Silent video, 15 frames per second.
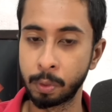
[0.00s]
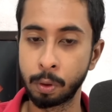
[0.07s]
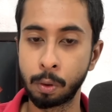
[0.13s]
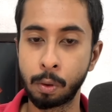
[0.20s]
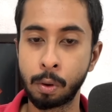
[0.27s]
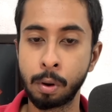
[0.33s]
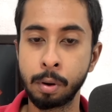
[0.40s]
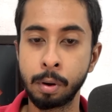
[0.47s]

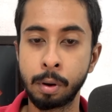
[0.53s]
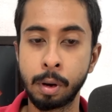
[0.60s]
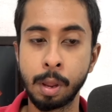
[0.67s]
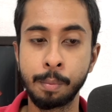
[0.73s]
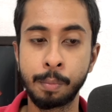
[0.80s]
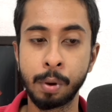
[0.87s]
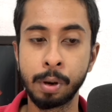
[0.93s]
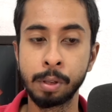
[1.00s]
on
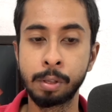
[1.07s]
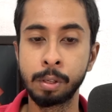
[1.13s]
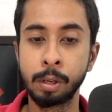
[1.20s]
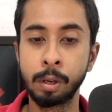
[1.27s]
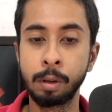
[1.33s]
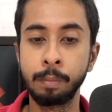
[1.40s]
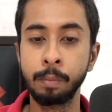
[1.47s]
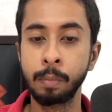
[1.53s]

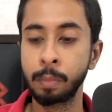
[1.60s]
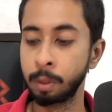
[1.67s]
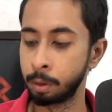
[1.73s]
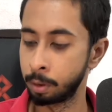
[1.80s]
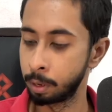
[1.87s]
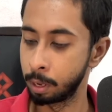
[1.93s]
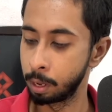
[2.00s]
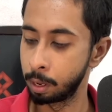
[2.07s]
temperature,
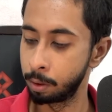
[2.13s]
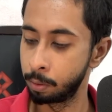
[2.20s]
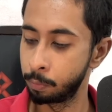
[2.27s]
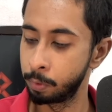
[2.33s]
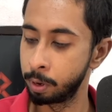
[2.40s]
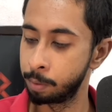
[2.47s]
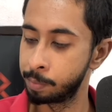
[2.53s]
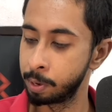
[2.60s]
it
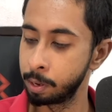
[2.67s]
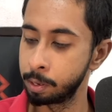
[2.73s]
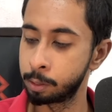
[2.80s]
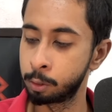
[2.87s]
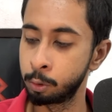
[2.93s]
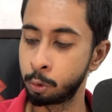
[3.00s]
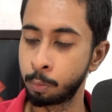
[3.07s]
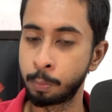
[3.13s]
will be
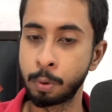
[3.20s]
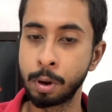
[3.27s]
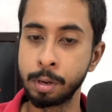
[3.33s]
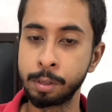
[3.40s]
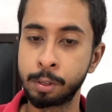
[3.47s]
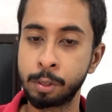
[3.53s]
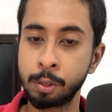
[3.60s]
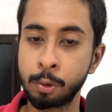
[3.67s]

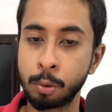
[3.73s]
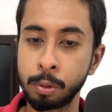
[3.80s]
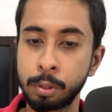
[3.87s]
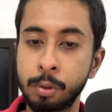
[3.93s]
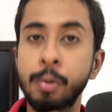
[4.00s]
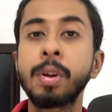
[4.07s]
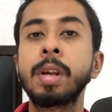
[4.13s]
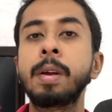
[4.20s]

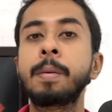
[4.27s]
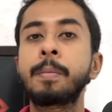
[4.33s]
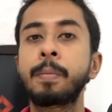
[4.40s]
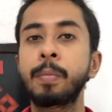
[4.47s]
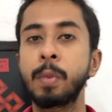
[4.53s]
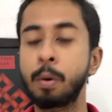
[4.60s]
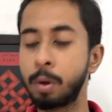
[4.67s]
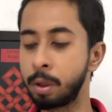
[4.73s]
0.03.
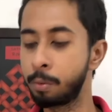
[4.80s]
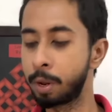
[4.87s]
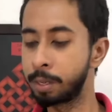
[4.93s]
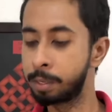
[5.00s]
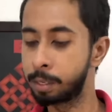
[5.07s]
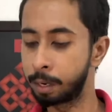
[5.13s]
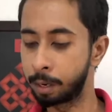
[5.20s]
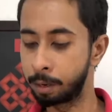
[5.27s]
Okay, you can
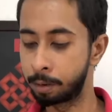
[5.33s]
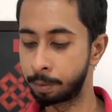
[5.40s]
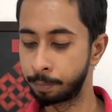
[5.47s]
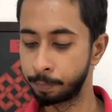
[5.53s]
check it.